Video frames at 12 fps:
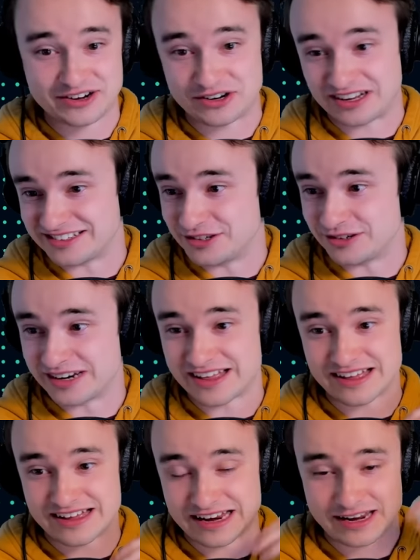Are you guys doing
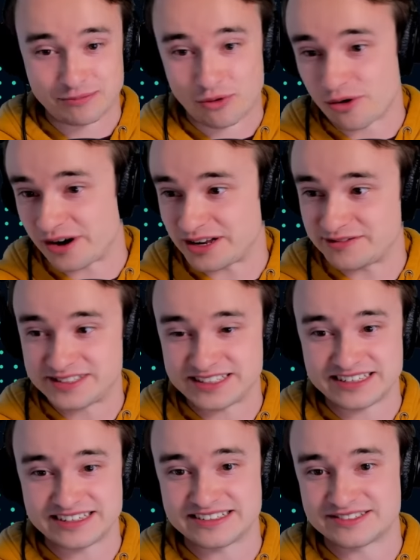any more
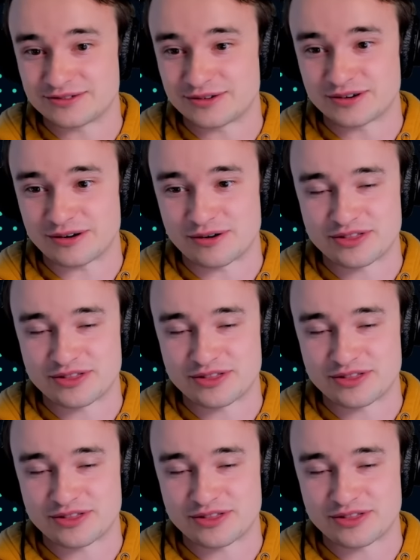NFTs or